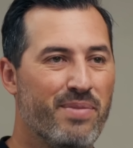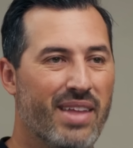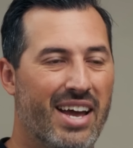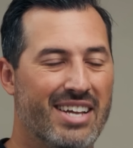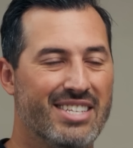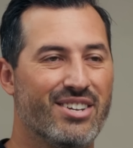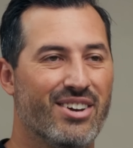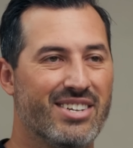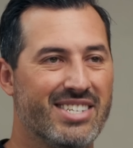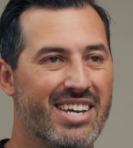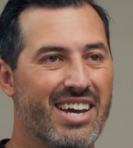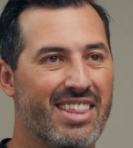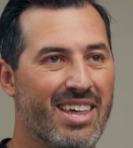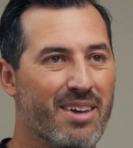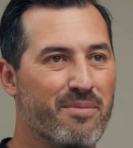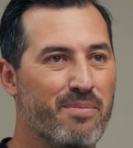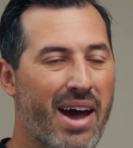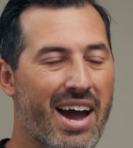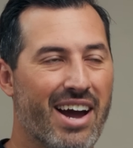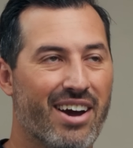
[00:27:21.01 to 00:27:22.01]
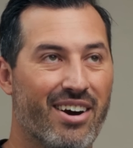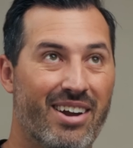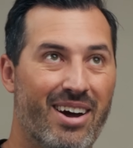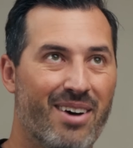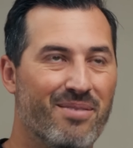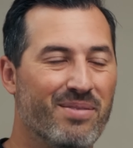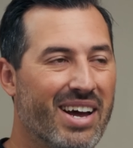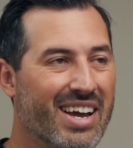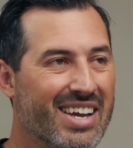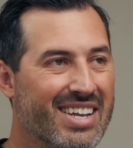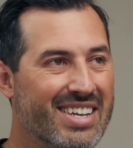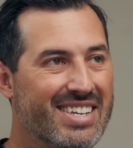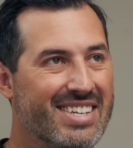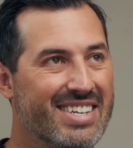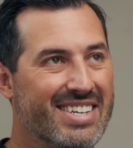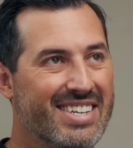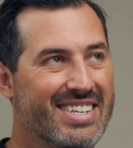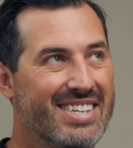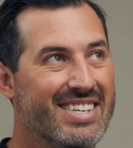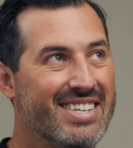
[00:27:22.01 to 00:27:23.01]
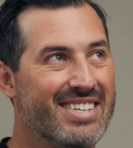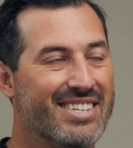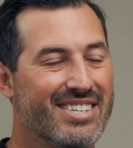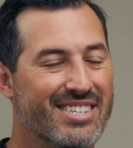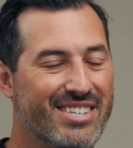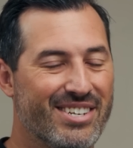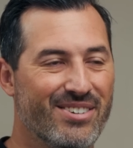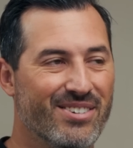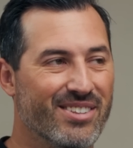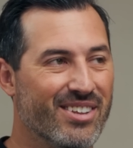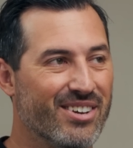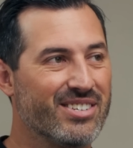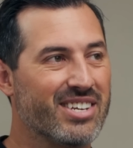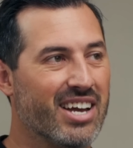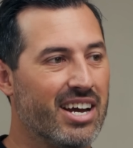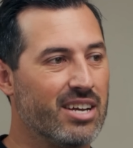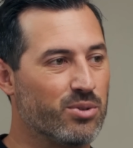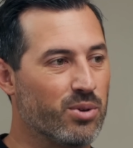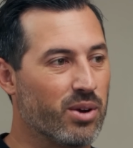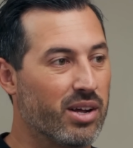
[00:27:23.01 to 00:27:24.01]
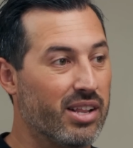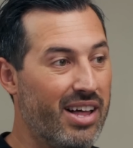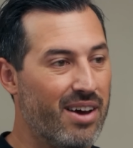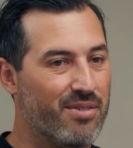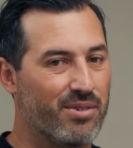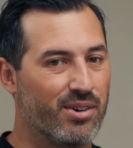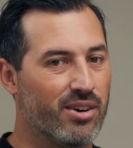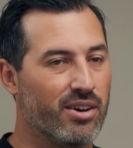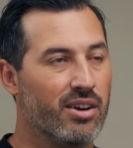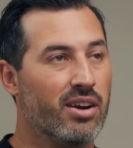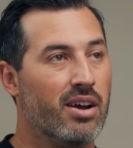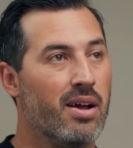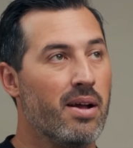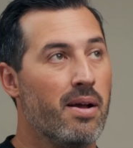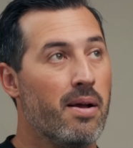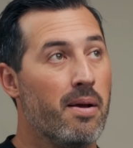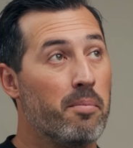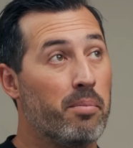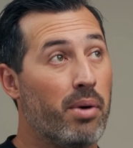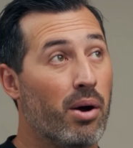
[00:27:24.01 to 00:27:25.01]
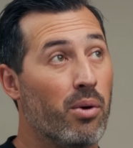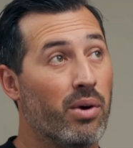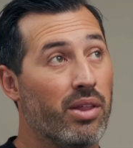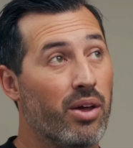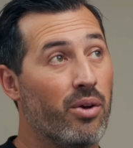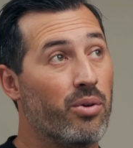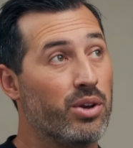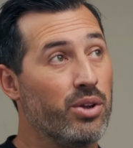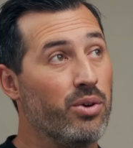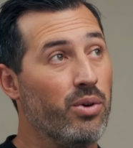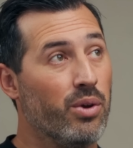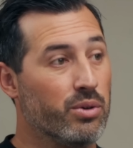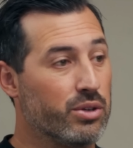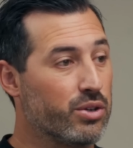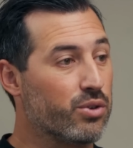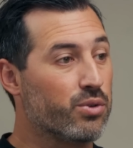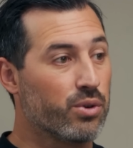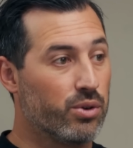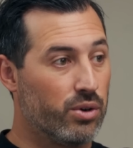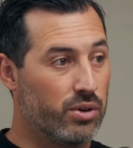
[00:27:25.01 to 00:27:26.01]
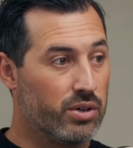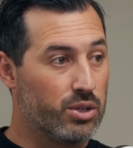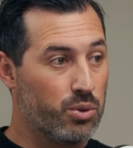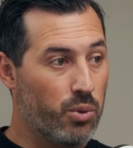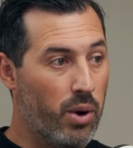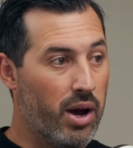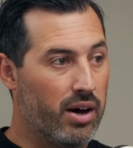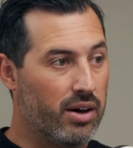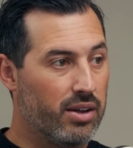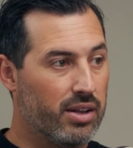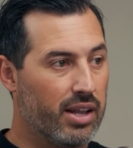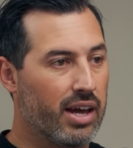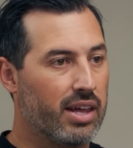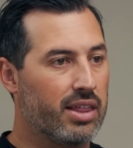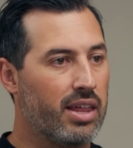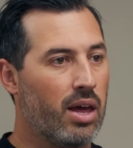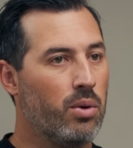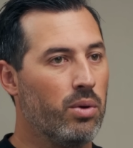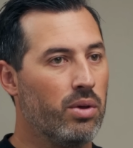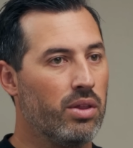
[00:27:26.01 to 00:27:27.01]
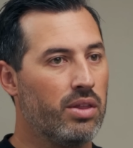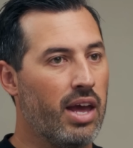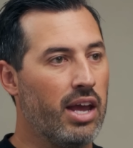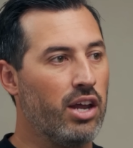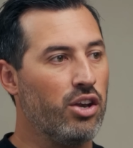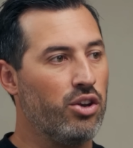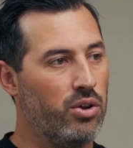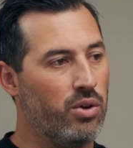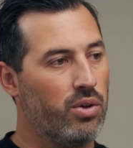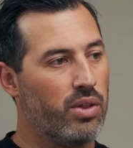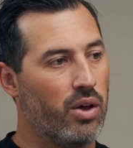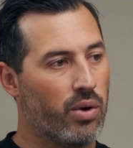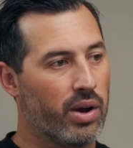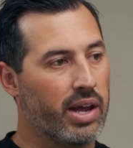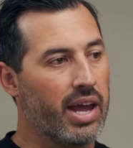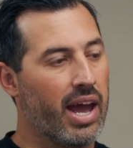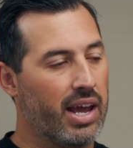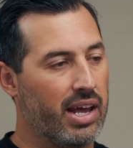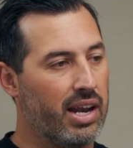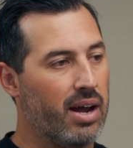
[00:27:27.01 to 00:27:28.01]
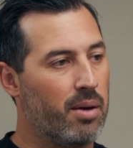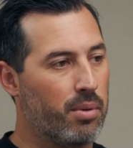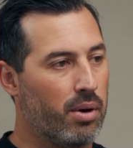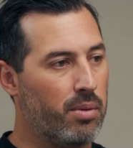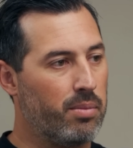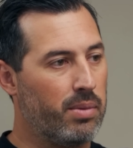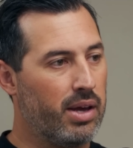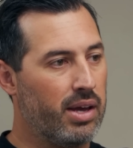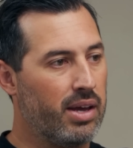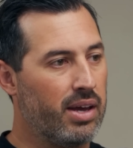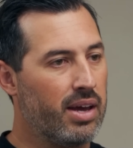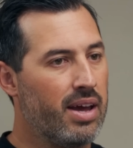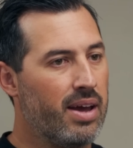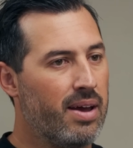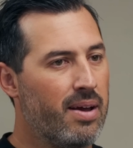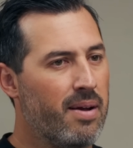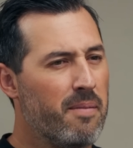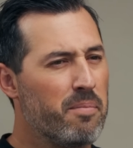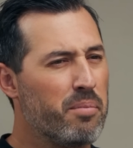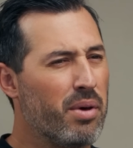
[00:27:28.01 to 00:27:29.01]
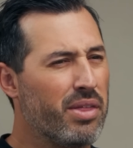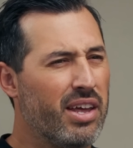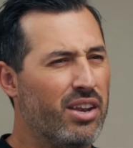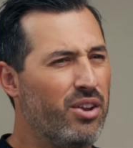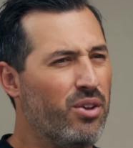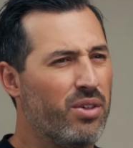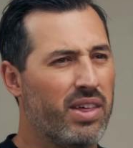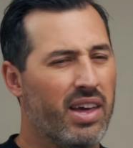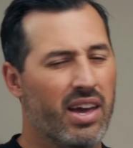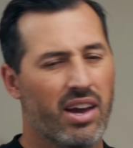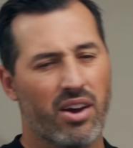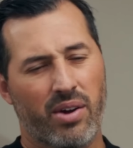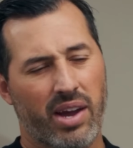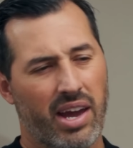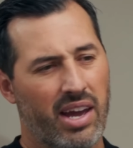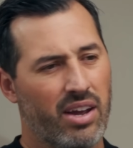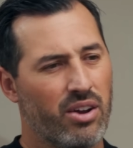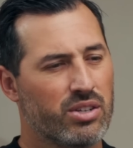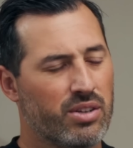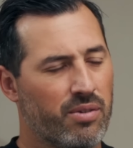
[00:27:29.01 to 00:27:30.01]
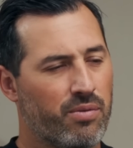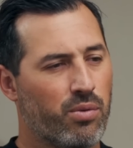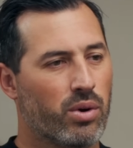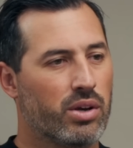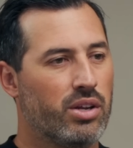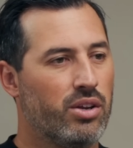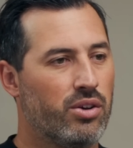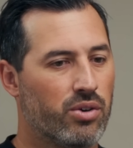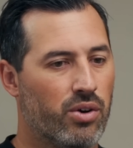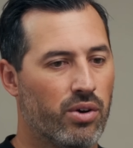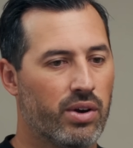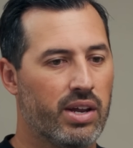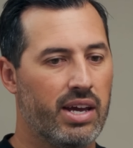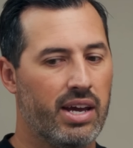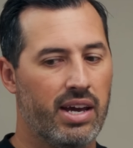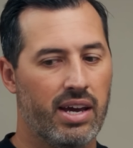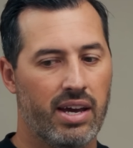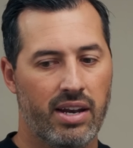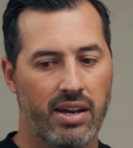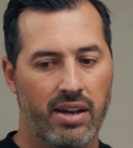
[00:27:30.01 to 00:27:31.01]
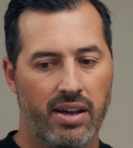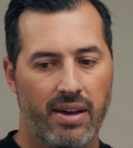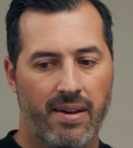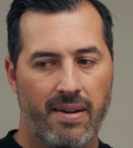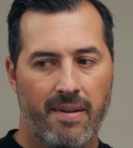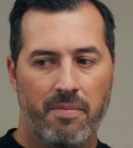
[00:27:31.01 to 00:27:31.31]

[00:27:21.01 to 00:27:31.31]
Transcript: And so as I think back on it, I'm like, shoot, those guys were clever, but what they were doing was cruel as well. Like they knew they were ganging up on me. But then you think, okay, here's a 14-year-old kid.